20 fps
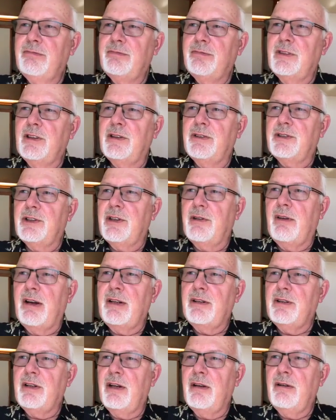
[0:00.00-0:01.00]
not
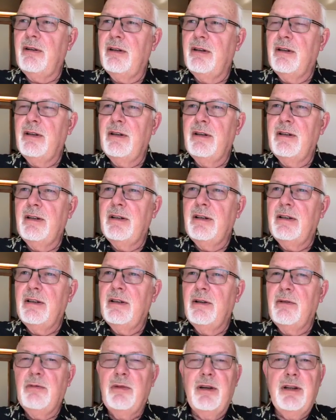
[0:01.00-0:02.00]
Sorrento,
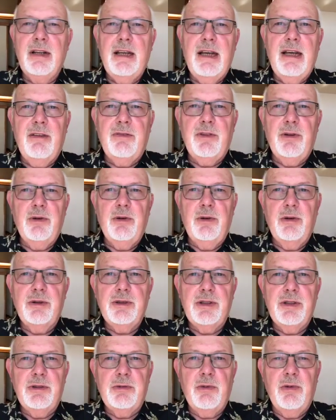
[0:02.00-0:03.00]
where they have the
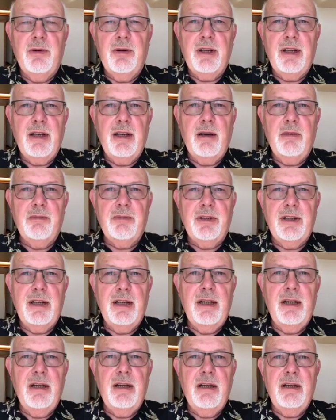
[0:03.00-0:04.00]
horses walking up
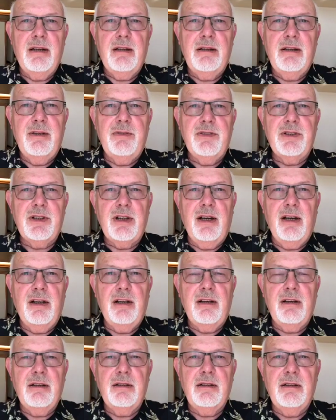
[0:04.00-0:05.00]
the cliffside.
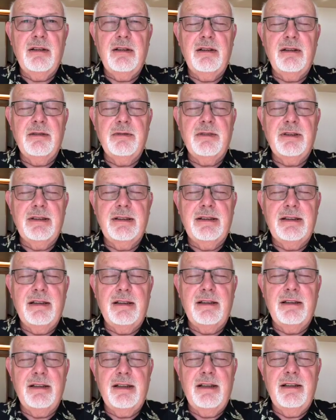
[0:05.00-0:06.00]
Oh,
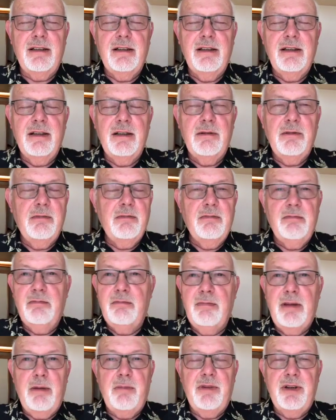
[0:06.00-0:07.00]
darn it.
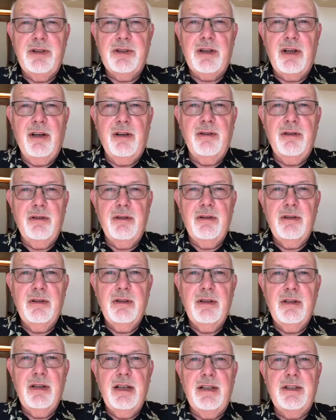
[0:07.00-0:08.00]
Memory's gone.
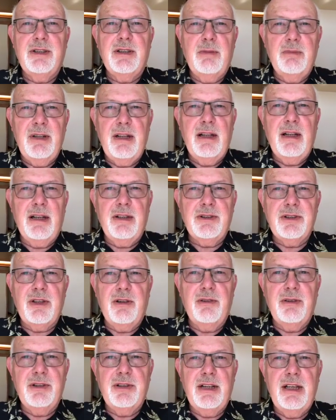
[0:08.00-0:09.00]
It's something like
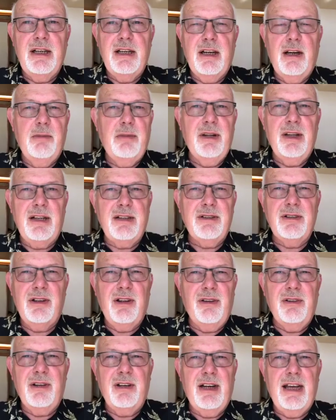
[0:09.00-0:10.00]
Sorrentino, but that's
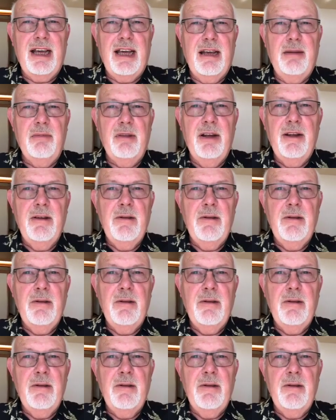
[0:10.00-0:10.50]
not the name.